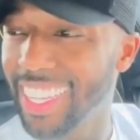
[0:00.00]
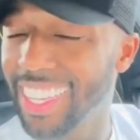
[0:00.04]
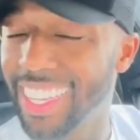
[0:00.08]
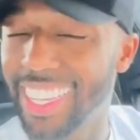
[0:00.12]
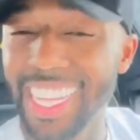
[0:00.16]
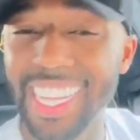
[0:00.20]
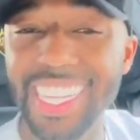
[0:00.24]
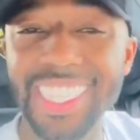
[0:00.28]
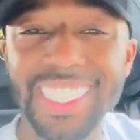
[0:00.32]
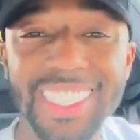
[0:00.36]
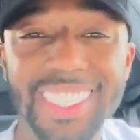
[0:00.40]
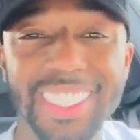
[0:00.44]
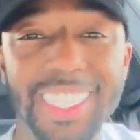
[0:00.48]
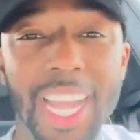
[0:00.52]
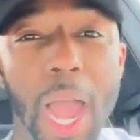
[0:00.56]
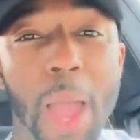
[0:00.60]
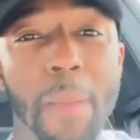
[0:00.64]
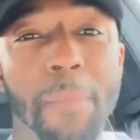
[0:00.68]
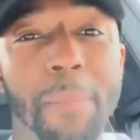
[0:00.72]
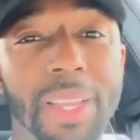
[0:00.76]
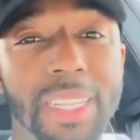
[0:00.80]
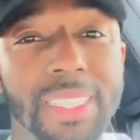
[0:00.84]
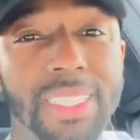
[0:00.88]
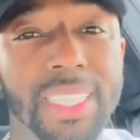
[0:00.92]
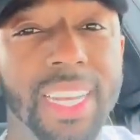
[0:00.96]
this
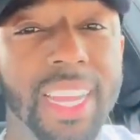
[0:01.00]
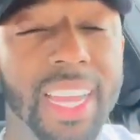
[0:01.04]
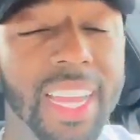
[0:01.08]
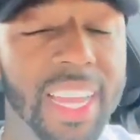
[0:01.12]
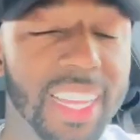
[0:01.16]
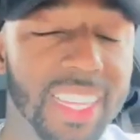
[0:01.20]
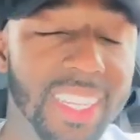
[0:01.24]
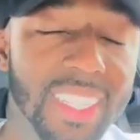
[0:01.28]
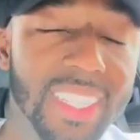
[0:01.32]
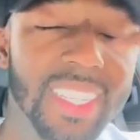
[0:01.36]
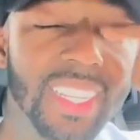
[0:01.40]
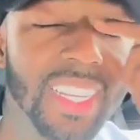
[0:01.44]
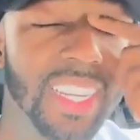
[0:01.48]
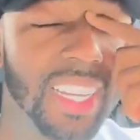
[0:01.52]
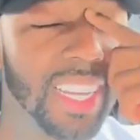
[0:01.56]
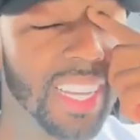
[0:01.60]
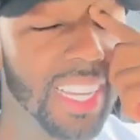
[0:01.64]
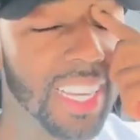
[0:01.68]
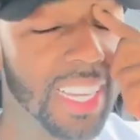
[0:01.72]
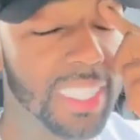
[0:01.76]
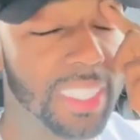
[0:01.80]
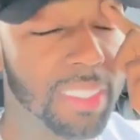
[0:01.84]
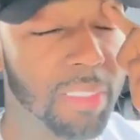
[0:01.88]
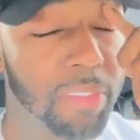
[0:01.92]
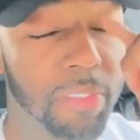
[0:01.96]
topic today
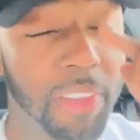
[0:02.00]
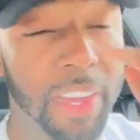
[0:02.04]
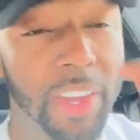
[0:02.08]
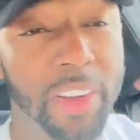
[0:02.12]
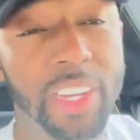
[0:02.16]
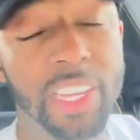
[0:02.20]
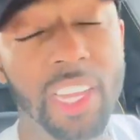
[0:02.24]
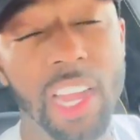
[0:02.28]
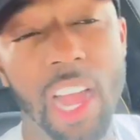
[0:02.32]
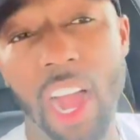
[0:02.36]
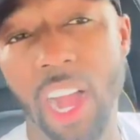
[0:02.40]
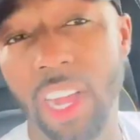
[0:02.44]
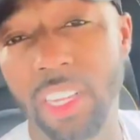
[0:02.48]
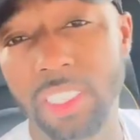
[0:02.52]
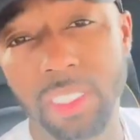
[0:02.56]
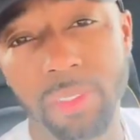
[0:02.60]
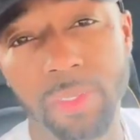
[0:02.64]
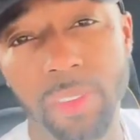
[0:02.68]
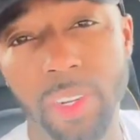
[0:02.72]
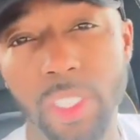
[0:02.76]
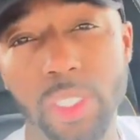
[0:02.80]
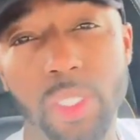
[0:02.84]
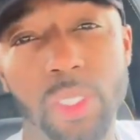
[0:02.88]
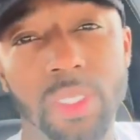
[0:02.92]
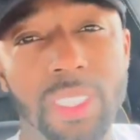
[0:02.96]
is a very
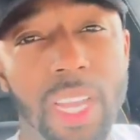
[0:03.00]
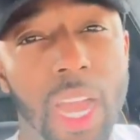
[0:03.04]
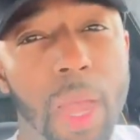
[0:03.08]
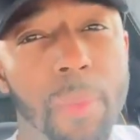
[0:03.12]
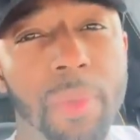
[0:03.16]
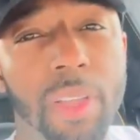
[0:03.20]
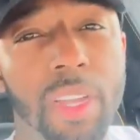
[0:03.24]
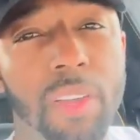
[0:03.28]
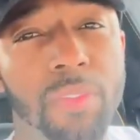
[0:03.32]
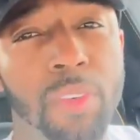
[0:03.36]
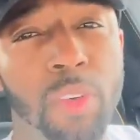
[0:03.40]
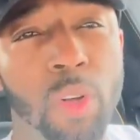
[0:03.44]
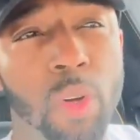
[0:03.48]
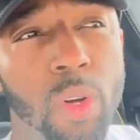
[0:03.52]
controversial topic, of